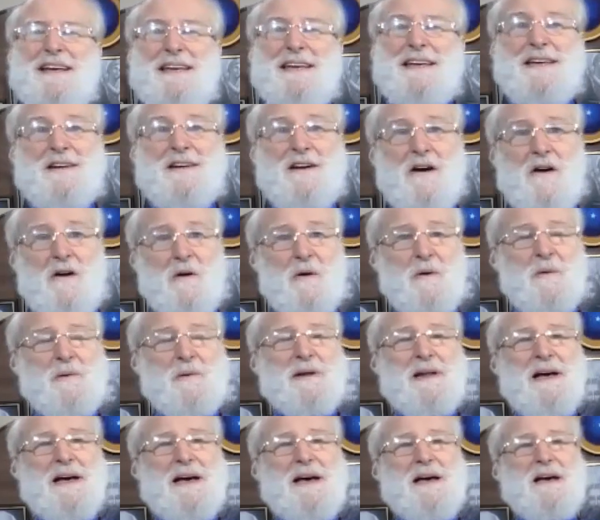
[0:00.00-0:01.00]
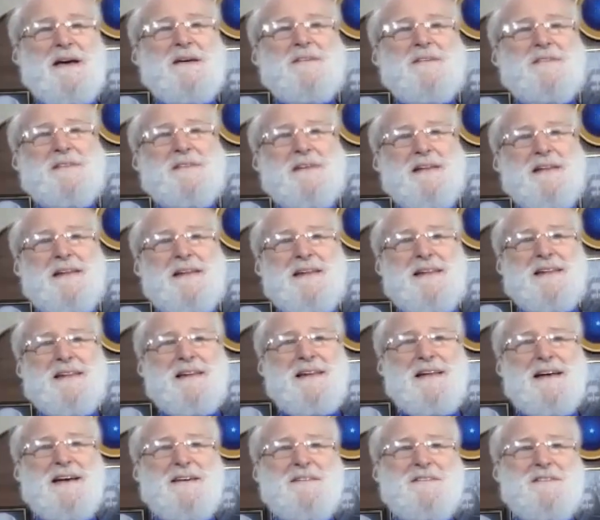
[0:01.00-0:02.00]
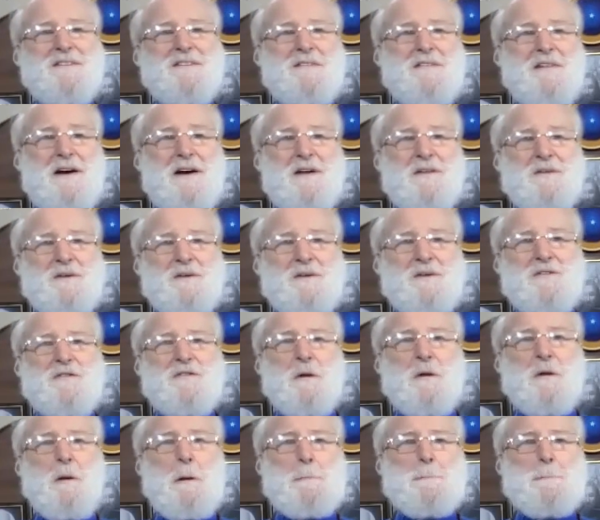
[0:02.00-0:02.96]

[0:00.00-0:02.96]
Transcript: in our own lives and in the lives of others,